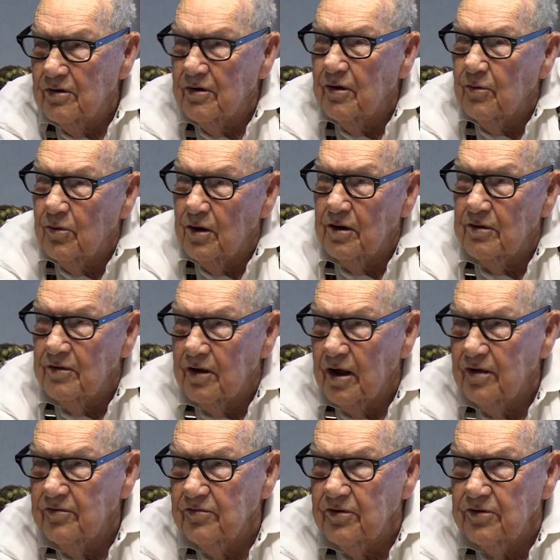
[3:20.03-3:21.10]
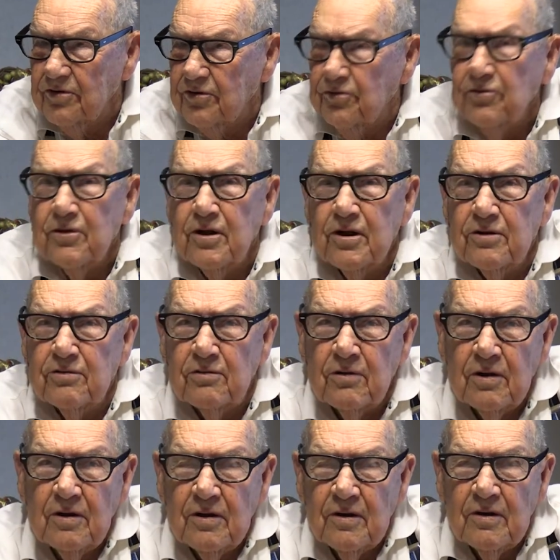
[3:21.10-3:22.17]
uh, well, that's, that was, this.
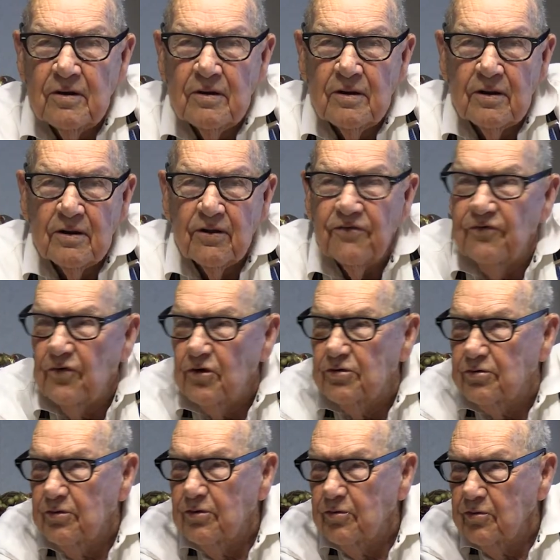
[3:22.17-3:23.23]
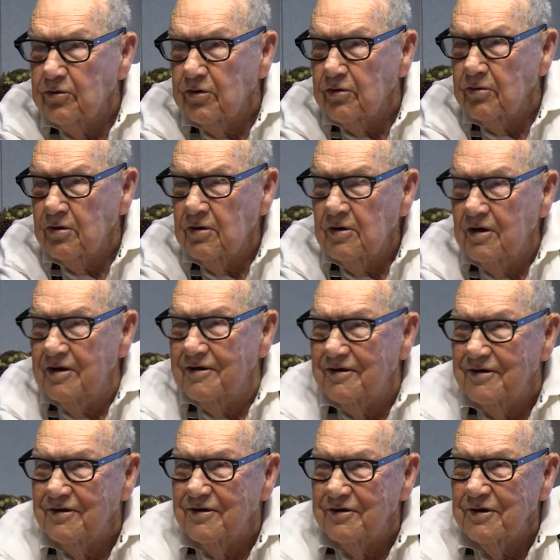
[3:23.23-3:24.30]
the first one was
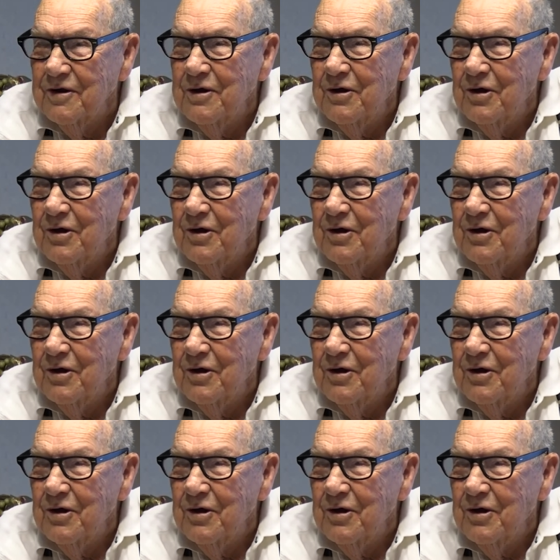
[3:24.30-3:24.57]
a,